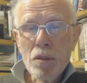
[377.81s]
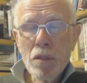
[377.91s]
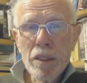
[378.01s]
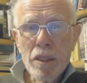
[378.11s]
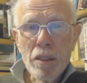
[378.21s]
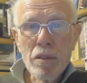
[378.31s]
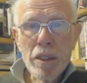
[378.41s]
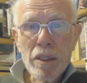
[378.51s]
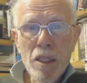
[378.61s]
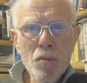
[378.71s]
to a great
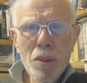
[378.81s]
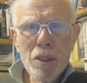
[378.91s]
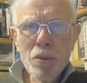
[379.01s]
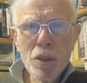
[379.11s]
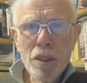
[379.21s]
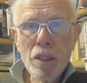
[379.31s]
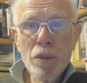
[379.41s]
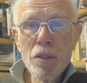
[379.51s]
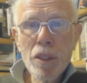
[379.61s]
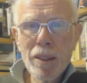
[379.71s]
degree, nobody would
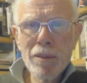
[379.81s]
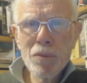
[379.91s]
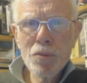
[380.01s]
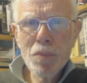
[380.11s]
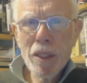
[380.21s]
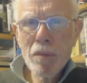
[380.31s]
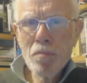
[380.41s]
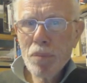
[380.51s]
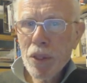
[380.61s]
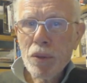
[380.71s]
know the tunnel was
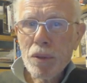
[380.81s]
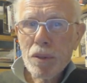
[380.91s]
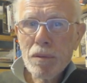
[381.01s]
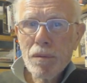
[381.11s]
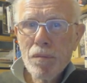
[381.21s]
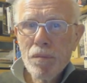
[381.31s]
being built.